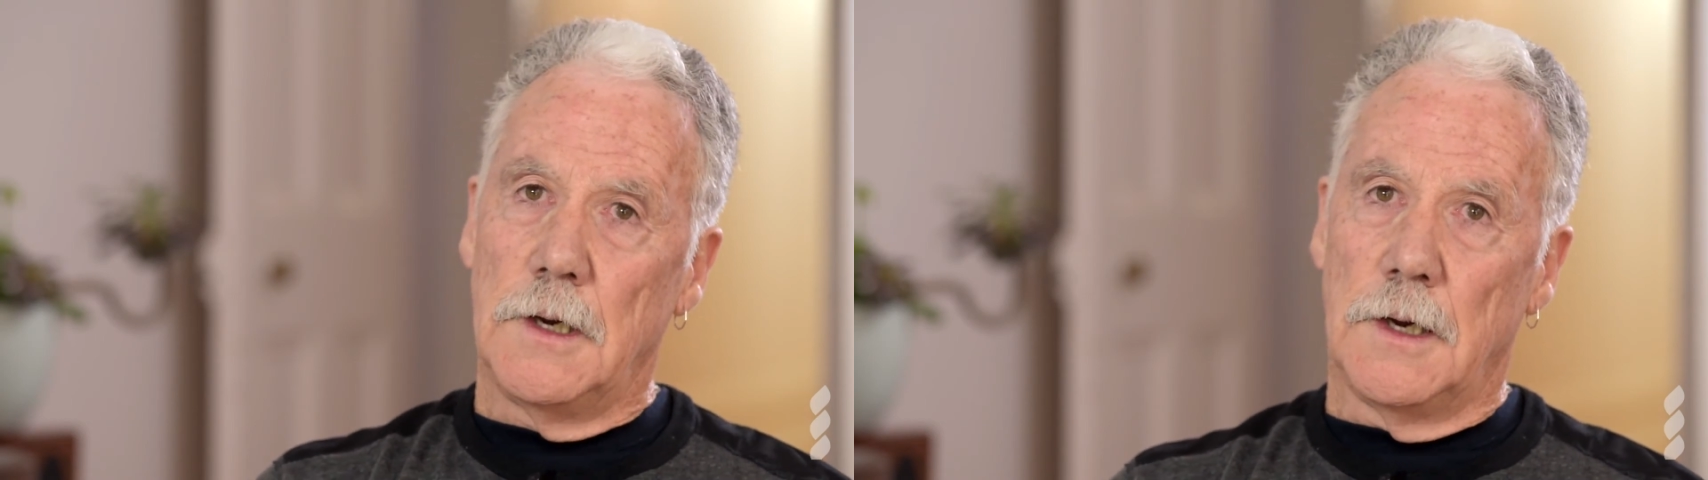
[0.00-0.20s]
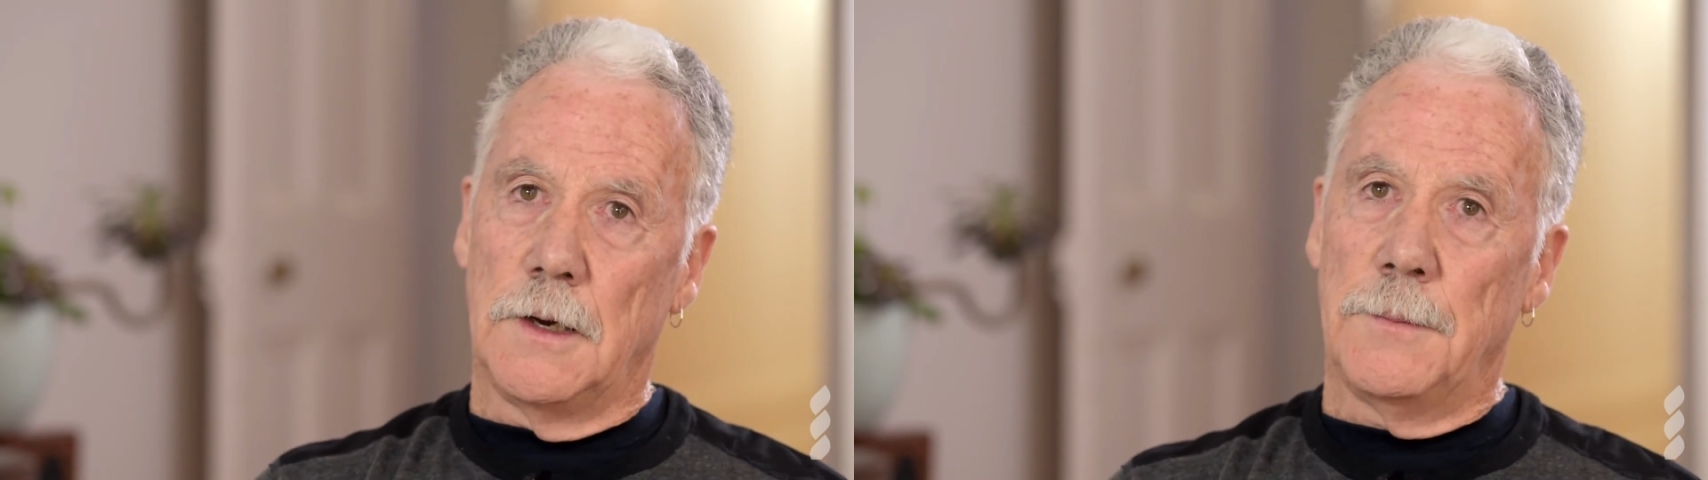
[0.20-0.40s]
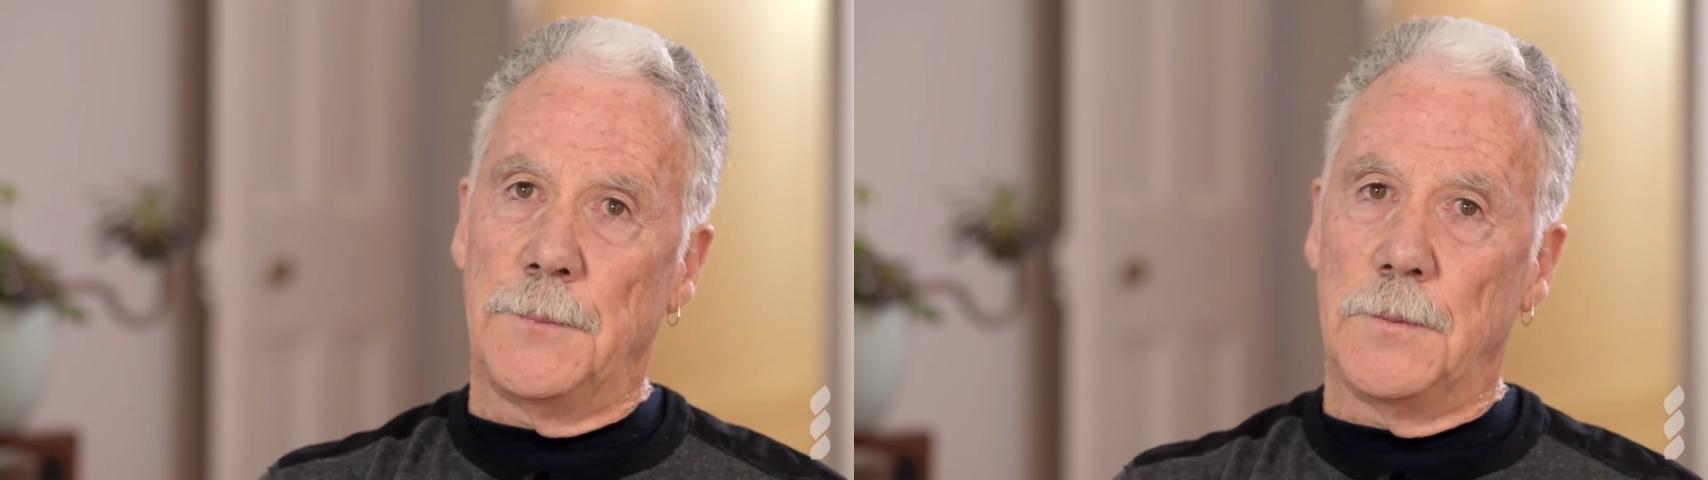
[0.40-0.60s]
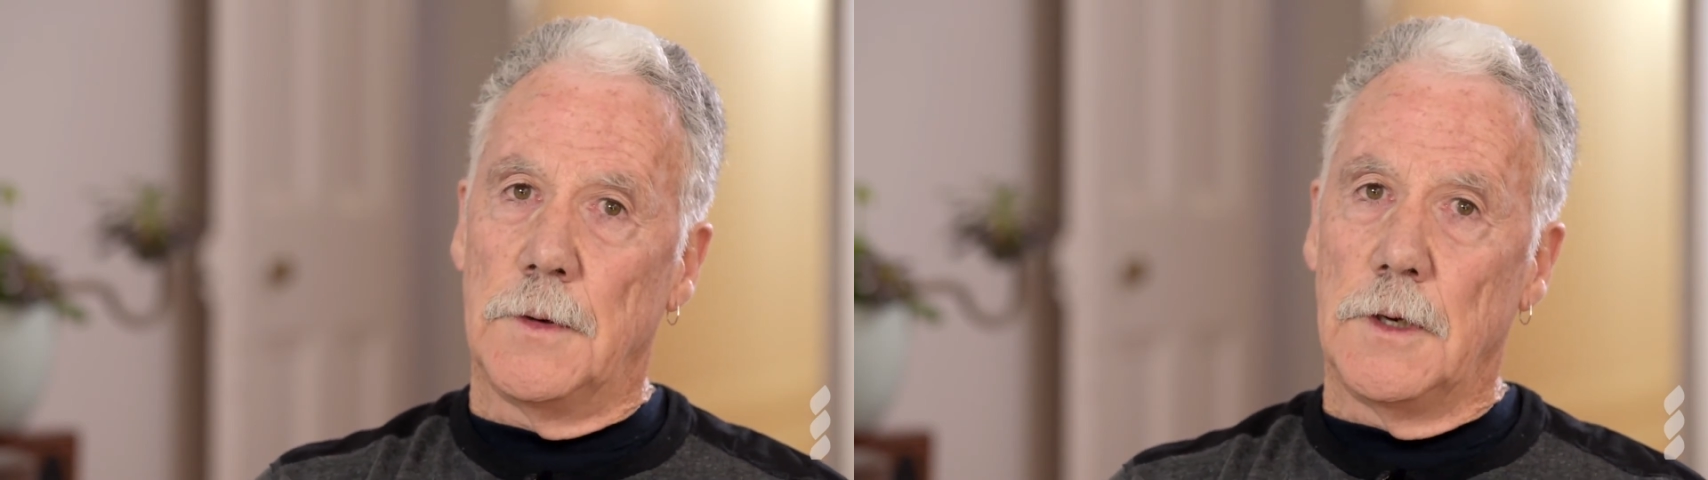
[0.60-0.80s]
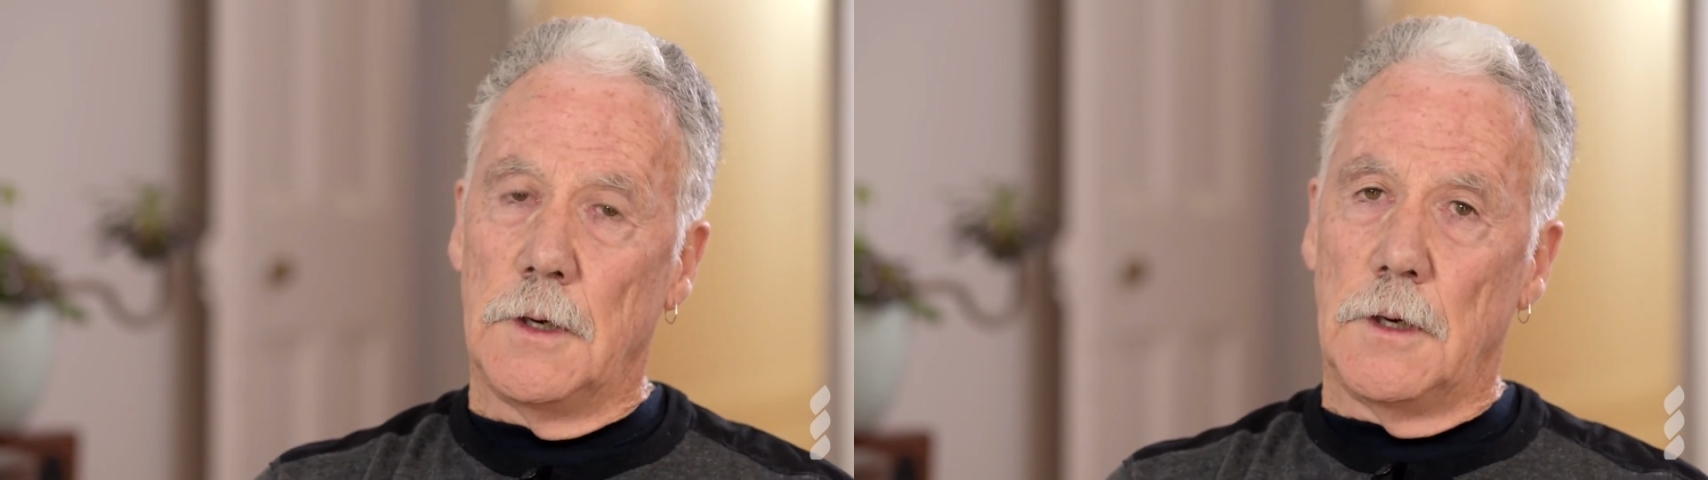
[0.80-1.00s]
I
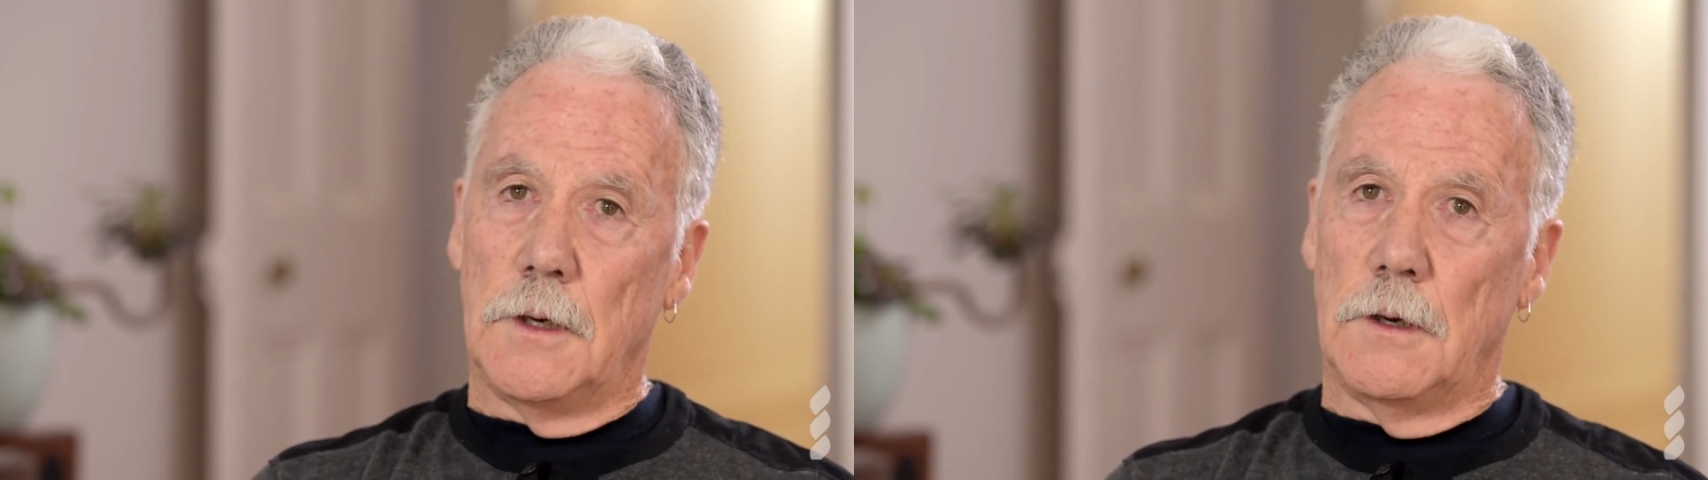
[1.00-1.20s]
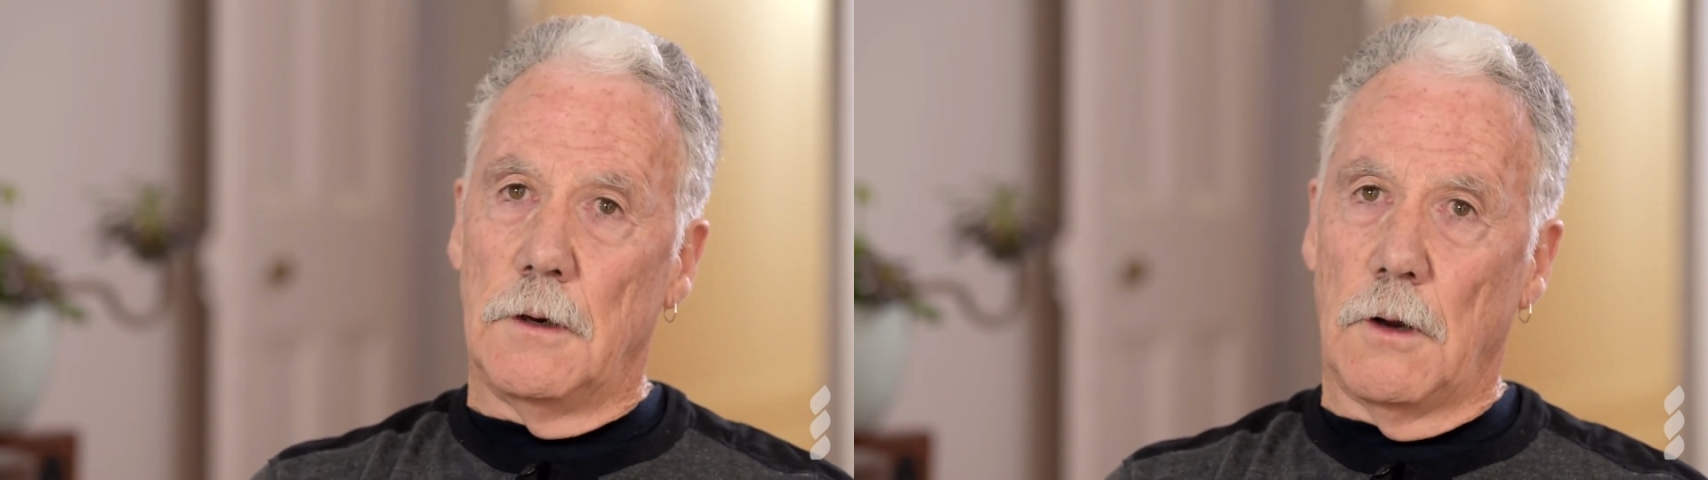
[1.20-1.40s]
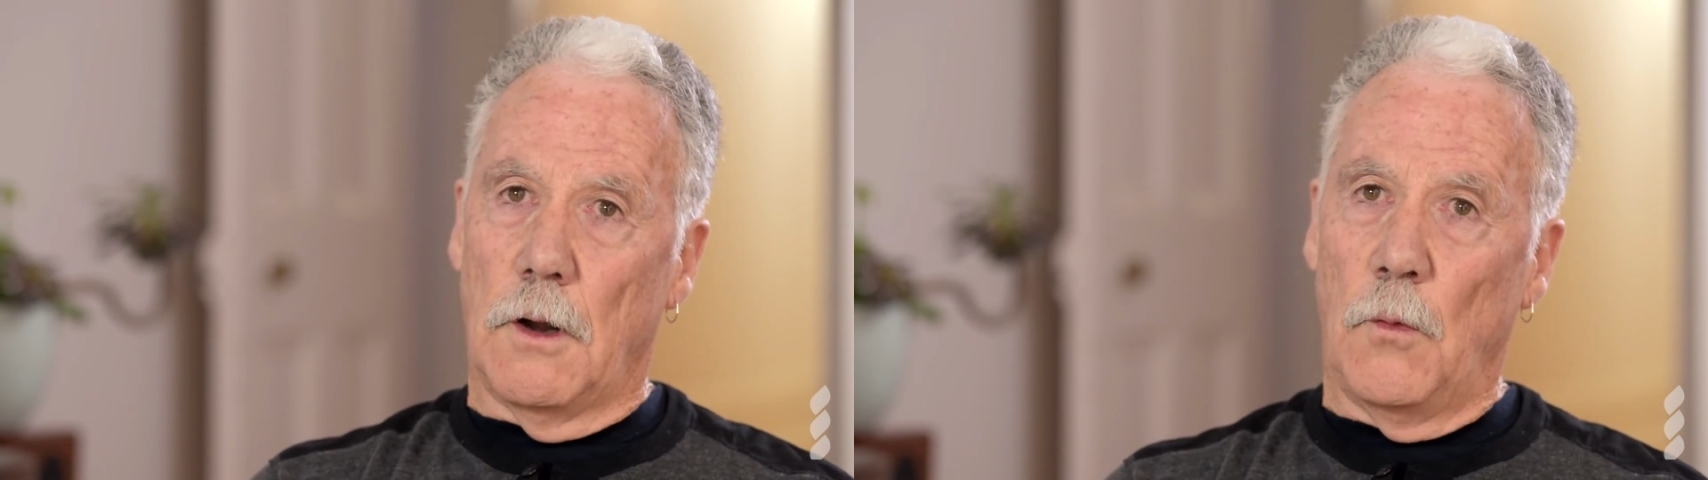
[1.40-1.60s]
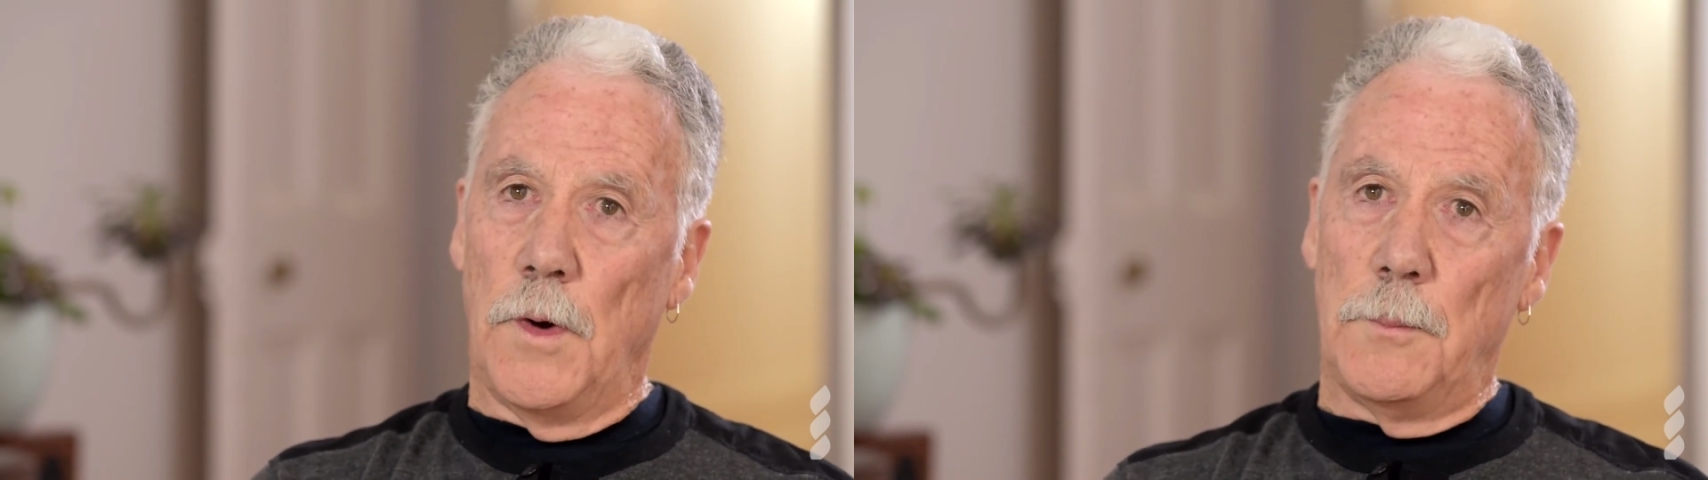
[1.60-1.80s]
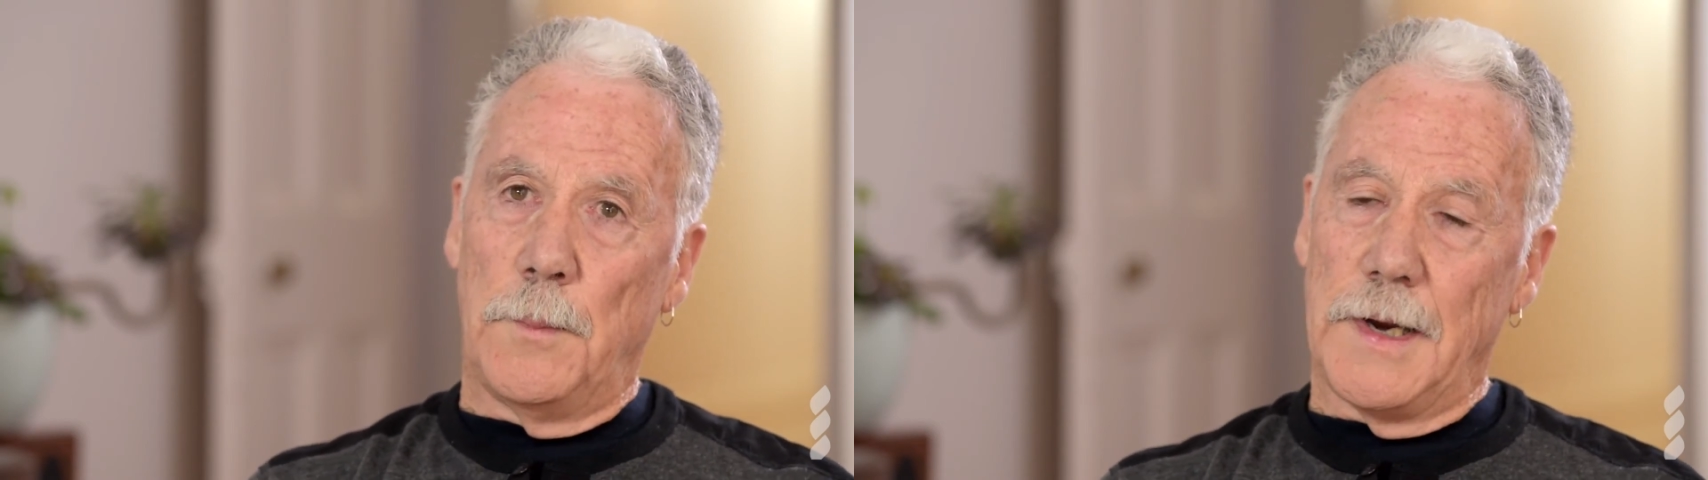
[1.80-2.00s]
went